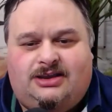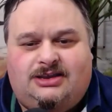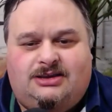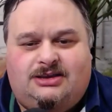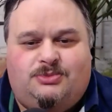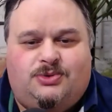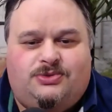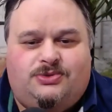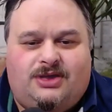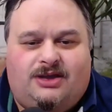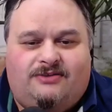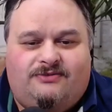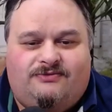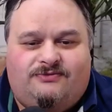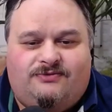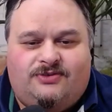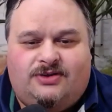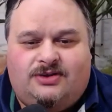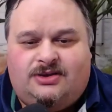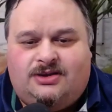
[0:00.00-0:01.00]
You both have
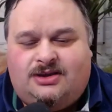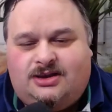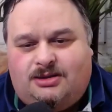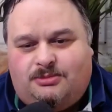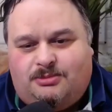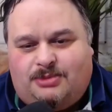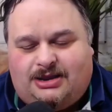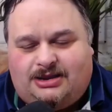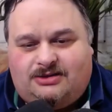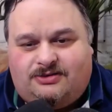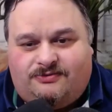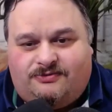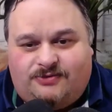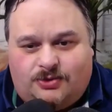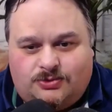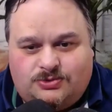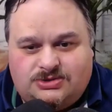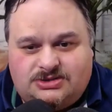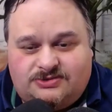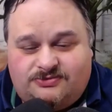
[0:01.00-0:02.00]

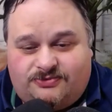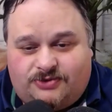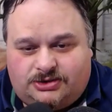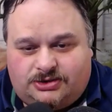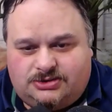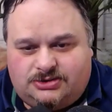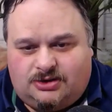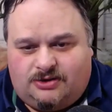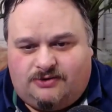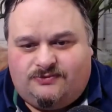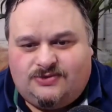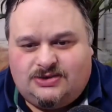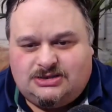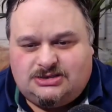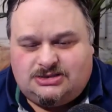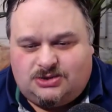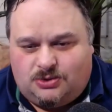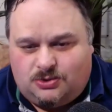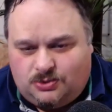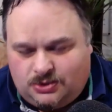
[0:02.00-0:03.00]
microphones in front of you,
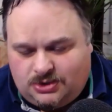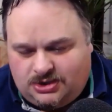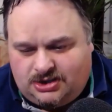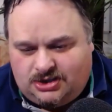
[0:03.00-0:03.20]
so